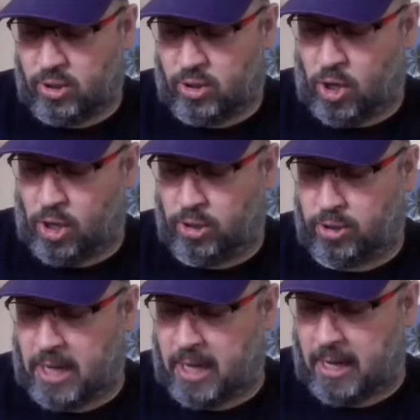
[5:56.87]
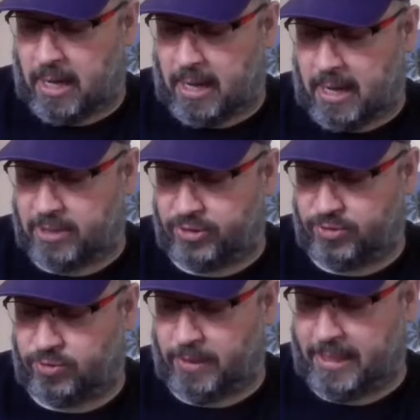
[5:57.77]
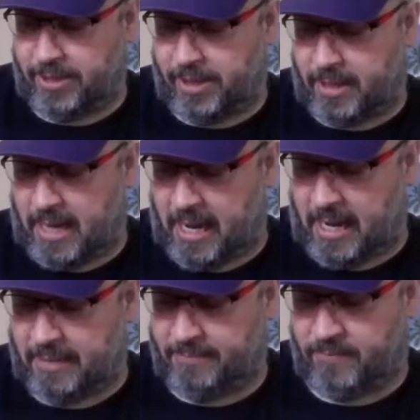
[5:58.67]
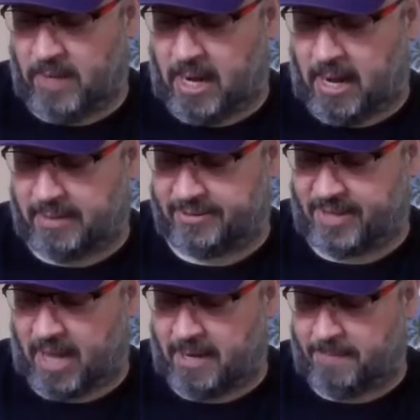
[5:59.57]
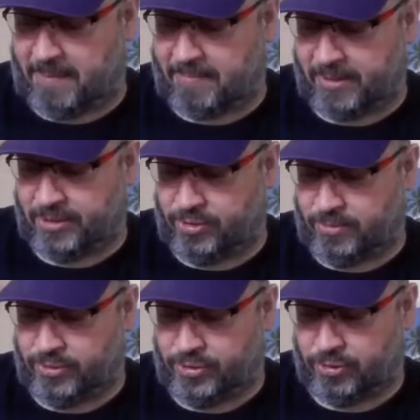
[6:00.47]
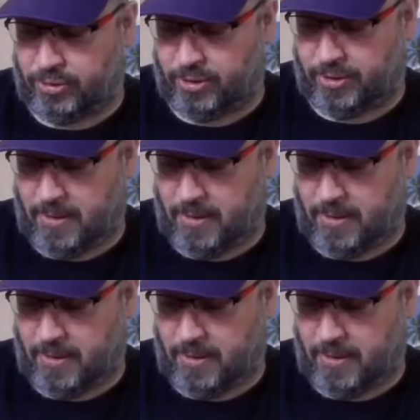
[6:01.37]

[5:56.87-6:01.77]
Cole Sweeter and Scottie Pippen Jr.